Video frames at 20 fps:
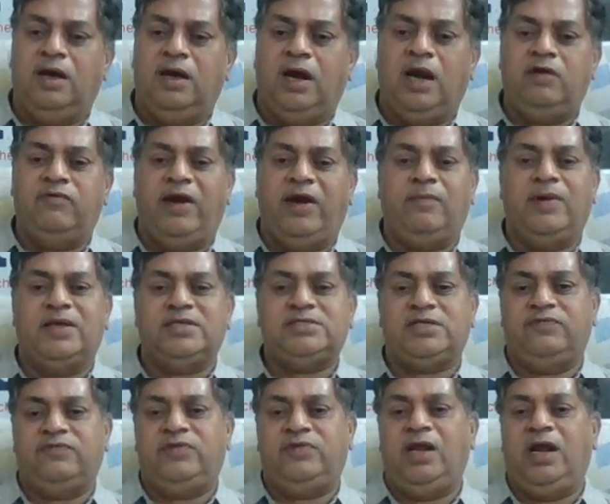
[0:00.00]
And white plays
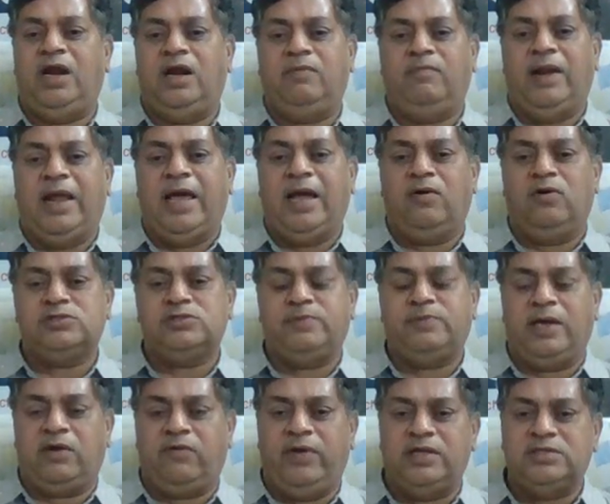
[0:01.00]
f3 and black goes
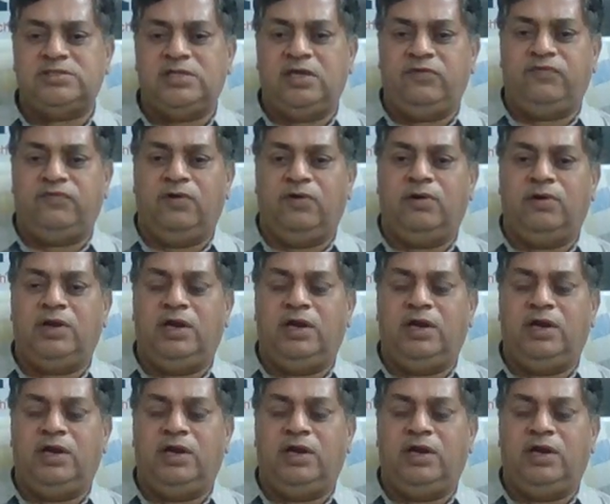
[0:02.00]
by queen c4.